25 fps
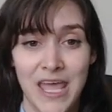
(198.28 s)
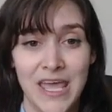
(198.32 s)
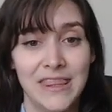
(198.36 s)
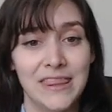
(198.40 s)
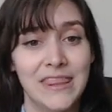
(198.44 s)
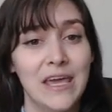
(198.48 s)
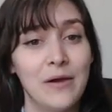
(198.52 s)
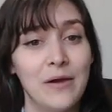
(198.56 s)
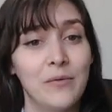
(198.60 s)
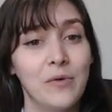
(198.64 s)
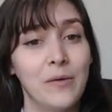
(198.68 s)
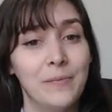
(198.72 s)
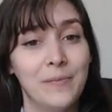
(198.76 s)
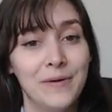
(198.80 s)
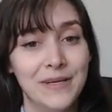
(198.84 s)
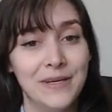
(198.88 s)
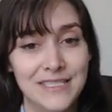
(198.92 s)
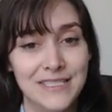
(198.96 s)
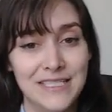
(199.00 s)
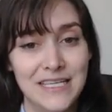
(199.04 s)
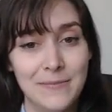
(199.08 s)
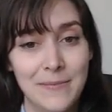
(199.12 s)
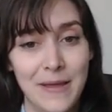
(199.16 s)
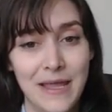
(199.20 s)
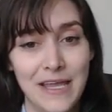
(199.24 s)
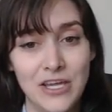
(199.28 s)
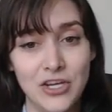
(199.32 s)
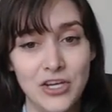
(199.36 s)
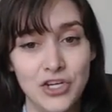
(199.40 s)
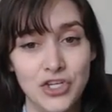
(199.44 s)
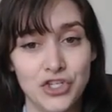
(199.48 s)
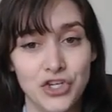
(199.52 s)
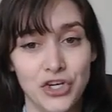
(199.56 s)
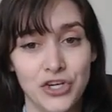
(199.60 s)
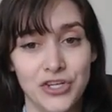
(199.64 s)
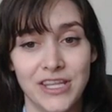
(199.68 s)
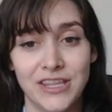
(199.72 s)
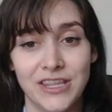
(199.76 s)
They were busy making
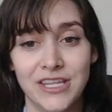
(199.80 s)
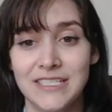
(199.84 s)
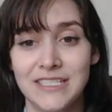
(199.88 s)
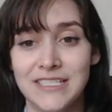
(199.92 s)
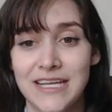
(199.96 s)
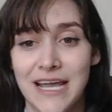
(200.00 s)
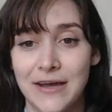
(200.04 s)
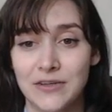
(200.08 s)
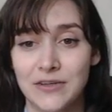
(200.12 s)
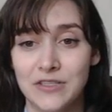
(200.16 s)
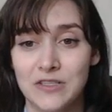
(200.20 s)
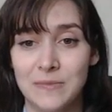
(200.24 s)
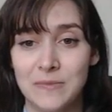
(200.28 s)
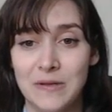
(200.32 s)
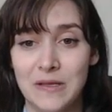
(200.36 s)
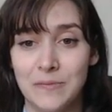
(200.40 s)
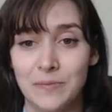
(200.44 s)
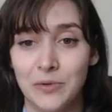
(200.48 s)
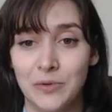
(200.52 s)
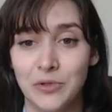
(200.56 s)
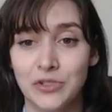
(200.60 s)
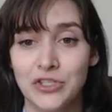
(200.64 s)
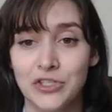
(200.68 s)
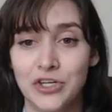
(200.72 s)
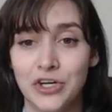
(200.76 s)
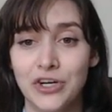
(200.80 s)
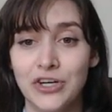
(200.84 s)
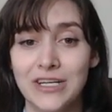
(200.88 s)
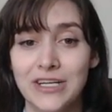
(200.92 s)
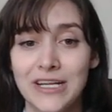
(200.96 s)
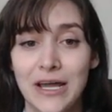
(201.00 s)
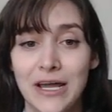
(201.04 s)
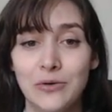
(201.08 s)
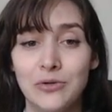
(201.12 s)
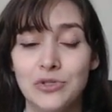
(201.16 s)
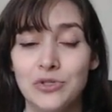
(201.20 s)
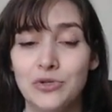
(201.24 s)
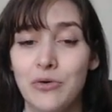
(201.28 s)
sure that the townspeople turned
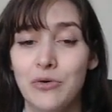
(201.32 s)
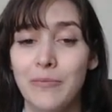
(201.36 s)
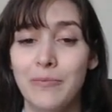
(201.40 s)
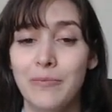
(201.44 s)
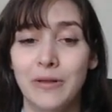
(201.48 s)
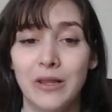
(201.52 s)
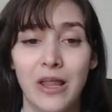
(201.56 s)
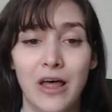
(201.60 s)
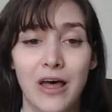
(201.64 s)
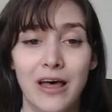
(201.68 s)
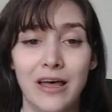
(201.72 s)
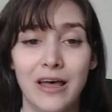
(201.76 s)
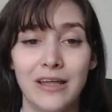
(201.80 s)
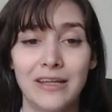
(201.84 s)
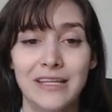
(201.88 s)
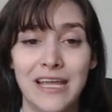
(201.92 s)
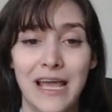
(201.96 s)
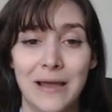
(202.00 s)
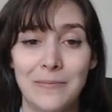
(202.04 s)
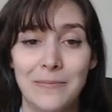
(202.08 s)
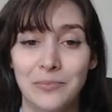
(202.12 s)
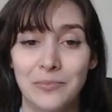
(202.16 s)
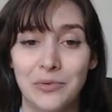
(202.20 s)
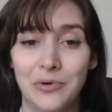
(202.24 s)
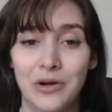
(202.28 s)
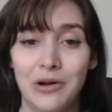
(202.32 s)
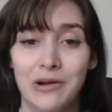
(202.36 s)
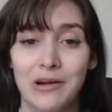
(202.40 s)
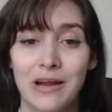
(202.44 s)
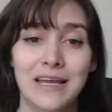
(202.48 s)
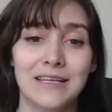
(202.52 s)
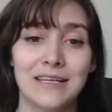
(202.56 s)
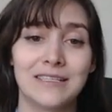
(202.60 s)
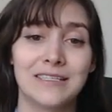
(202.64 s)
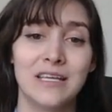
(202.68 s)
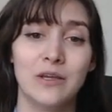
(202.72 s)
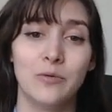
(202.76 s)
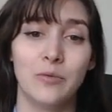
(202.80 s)
out to applaud the emperor
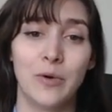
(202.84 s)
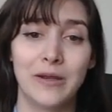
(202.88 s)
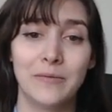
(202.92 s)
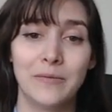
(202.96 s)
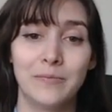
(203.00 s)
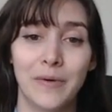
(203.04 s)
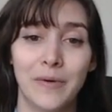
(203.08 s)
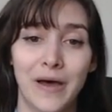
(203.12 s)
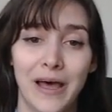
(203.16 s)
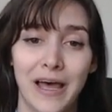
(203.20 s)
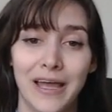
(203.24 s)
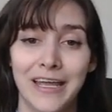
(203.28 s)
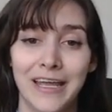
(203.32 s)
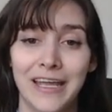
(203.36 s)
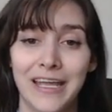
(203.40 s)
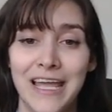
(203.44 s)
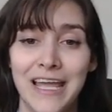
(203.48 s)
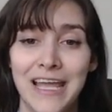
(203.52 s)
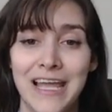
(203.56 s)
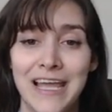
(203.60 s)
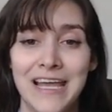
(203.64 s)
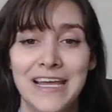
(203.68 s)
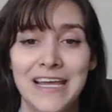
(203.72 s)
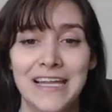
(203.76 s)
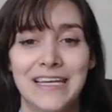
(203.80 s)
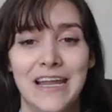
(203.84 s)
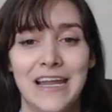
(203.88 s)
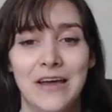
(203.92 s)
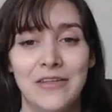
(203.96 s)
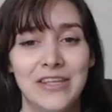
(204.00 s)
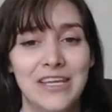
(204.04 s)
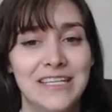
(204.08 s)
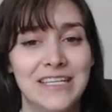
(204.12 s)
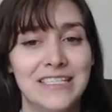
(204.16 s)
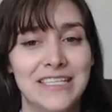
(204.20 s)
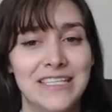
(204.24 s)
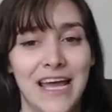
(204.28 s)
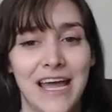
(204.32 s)
as he went by. Now
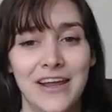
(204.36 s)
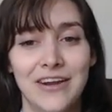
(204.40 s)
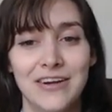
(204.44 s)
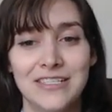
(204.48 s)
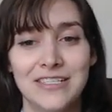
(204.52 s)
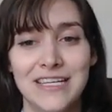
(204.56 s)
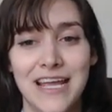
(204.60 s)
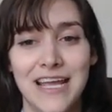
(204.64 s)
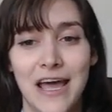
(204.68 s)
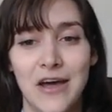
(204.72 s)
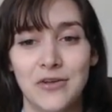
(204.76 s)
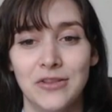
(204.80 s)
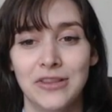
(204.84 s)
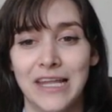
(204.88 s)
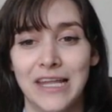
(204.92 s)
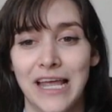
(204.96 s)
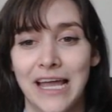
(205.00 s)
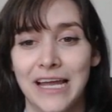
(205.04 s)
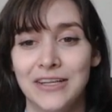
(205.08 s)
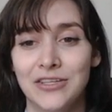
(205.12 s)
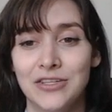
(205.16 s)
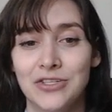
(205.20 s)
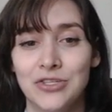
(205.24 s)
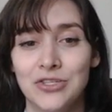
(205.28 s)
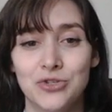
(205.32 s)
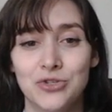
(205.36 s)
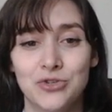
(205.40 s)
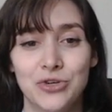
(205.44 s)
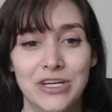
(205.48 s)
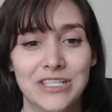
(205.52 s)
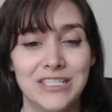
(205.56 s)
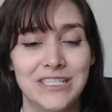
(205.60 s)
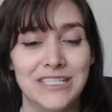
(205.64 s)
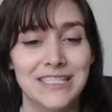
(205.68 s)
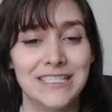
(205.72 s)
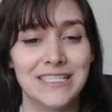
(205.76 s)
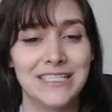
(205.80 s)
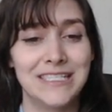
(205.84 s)
the entire town lined the
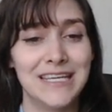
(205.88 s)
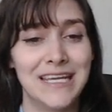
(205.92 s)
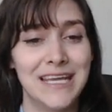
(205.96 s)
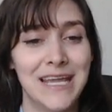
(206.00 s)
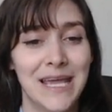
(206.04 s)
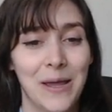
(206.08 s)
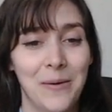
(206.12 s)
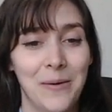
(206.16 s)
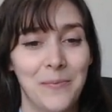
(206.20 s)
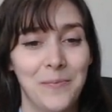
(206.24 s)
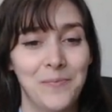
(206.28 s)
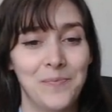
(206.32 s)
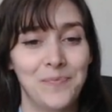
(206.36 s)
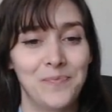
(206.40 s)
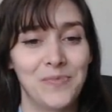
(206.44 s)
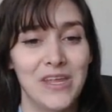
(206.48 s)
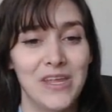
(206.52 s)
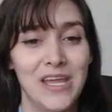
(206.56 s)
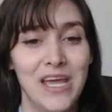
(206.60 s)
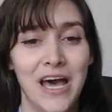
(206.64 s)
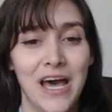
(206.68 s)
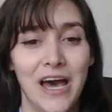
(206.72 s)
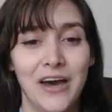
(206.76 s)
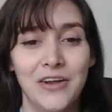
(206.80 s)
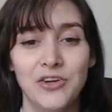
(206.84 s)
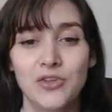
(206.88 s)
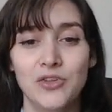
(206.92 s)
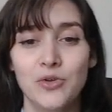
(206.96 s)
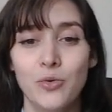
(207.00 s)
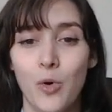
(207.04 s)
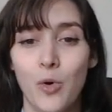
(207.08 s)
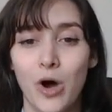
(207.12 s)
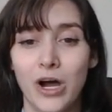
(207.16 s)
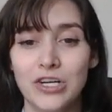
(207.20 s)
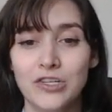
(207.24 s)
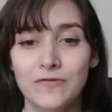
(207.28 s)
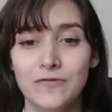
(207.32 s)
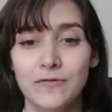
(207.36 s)
streets to see him. Under the
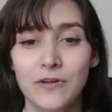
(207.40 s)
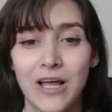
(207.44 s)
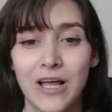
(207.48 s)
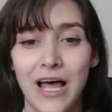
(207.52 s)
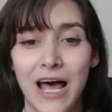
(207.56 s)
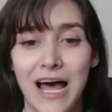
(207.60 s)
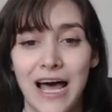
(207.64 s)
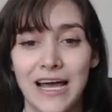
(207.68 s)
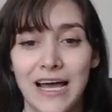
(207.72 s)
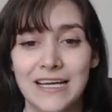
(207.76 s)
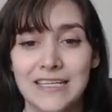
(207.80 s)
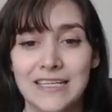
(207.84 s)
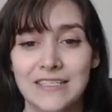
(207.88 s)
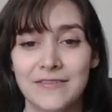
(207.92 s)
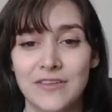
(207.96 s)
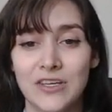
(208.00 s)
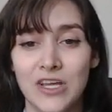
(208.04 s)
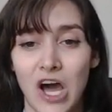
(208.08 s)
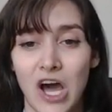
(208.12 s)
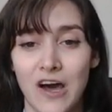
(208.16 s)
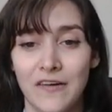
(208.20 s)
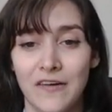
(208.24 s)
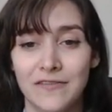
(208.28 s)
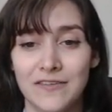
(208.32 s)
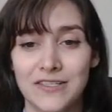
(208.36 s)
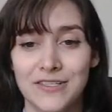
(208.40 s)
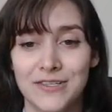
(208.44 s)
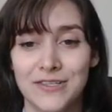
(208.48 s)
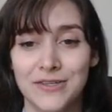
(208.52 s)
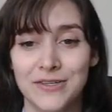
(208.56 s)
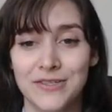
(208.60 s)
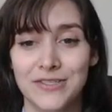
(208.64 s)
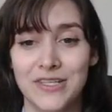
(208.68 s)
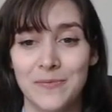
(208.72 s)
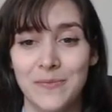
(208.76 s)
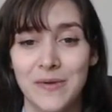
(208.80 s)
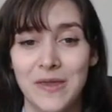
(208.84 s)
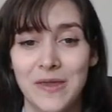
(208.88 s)
watchful eyes of the
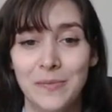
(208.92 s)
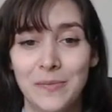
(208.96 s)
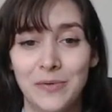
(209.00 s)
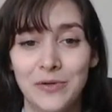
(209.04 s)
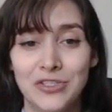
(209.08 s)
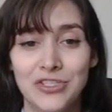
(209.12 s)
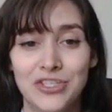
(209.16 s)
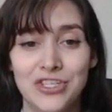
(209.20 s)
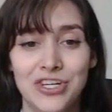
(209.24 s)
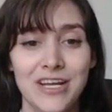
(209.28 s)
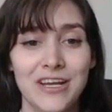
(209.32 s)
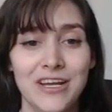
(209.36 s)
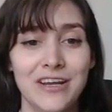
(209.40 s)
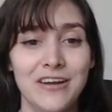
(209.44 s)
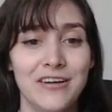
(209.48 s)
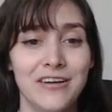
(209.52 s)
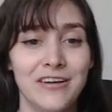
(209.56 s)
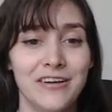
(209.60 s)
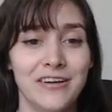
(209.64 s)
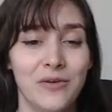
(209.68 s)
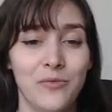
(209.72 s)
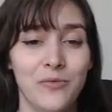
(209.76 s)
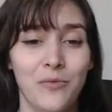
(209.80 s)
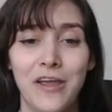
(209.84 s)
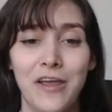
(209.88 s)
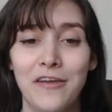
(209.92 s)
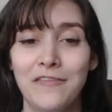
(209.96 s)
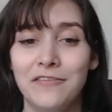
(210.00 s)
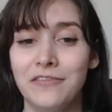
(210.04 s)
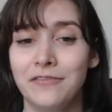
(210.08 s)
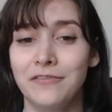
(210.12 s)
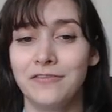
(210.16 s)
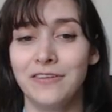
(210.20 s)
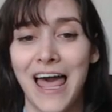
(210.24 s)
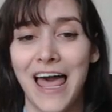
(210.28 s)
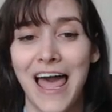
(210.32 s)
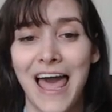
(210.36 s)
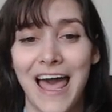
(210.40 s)
officers, the people cheered and waved
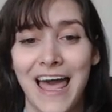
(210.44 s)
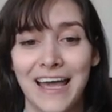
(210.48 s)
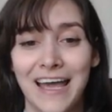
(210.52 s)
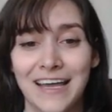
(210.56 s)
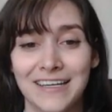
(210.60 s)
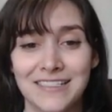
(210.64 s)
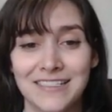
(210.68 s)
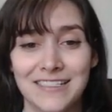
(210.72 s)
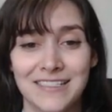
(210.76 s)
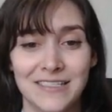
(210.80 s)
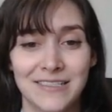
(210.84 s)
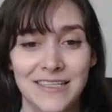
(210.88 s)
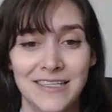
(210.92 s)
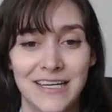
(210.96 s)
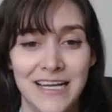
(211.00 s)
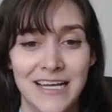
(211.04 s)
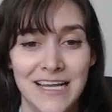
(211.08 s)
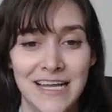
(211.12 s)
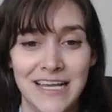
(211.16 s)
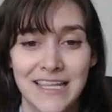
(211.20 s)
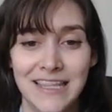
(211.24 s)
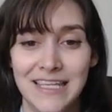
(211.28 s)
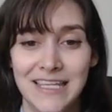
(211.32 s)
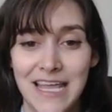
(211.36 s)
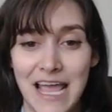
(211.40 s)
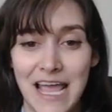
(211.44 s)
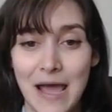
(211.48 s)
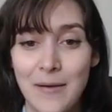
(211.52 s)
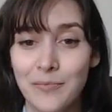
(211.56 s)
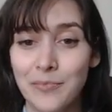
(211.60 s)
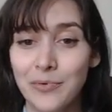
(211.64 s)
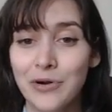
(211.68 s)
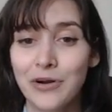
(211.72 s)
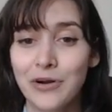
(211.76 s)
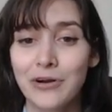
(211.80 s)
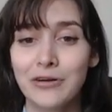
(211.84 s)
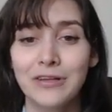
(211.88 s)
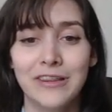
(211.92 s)
flags. The
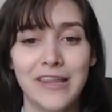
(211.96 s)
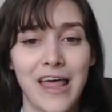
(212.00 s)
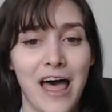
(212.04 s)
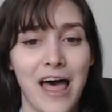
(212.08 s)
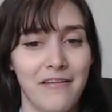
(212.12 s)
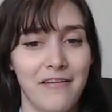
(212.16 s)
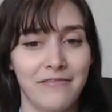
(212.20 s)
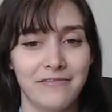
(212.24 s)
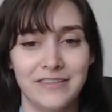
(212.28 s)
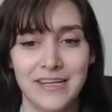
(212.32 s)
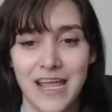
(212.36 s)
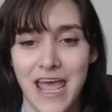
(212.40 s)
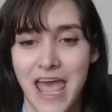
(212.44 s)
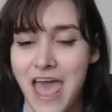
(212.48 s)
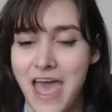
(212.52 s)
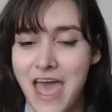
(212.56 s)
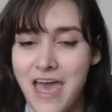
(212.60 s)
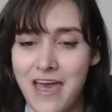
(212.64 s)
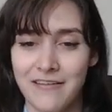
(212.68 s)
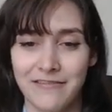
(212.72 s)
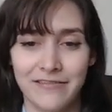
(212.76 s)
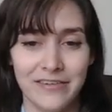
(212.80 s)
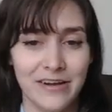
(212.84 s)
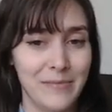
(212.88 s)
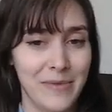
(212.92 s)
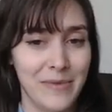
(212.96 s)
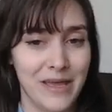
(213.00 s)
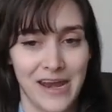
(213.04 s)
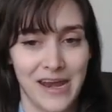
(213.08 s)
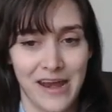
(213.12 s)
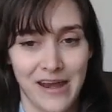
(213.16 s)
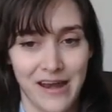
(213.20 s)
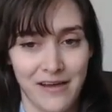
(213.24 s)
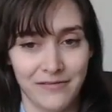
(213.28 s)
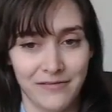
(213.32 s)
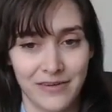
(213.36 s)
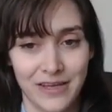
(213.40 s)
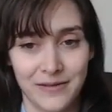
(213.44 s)
emperor loved every
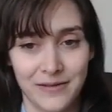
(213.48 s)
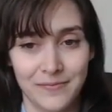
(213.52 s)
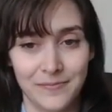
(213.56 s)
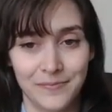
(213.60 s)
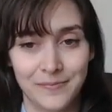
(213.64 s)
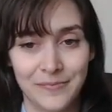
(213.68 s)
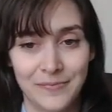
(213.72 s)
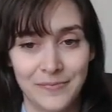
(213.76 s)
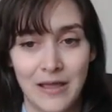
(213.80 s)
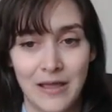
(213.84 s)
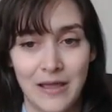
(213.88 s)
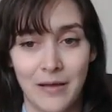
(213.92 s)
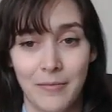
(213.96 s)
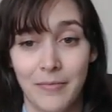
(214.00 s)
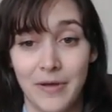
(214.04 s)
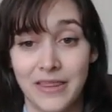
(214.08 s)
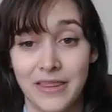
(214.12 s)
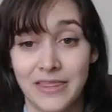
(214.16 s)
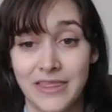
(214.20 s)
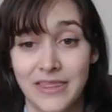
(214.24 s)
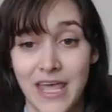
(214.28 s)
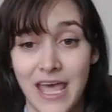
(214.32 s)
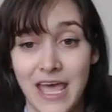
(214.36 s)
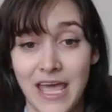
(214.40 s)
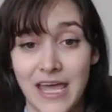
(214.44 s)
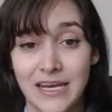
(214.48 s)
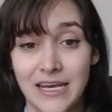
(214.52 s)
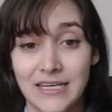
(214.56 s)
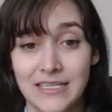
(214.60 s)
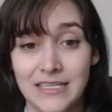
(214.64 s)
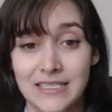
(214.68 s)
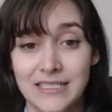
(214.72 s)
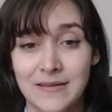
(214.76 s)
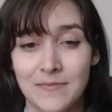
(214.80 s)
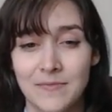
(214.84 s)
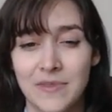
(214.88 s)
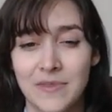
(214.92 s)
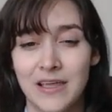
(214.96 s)
minute of it. But then
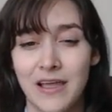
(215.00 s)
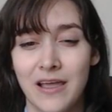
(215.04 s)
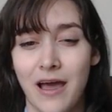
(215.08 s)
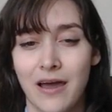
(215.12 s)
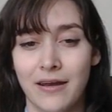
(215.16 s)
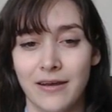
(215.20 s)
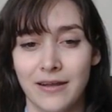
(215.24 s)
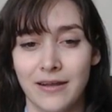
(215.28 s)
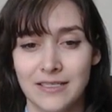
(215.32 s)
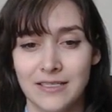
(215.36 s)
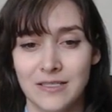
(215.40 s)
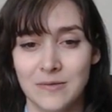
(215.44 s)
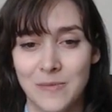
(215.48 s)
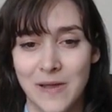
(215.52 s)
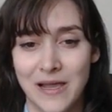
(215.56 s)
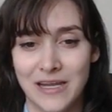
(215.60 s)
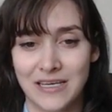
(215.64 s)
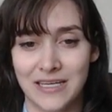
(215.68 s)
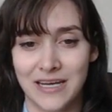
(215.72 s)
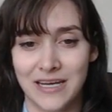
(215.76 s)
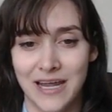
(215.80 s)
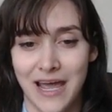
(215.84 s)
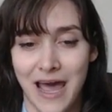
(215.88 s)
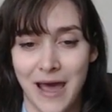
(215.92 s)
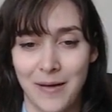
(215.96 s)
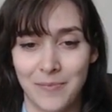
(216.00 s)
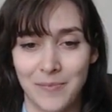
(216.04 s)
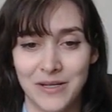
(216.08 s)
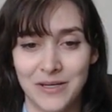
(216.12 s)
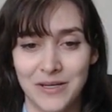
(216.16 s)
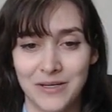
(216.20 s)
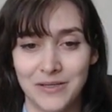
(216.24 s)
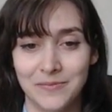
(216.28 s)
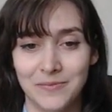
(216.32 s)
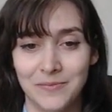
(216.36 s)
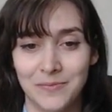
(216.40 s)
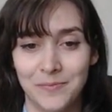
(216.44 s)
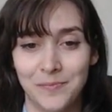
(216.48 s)
something unexpected
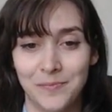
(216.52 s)
happened.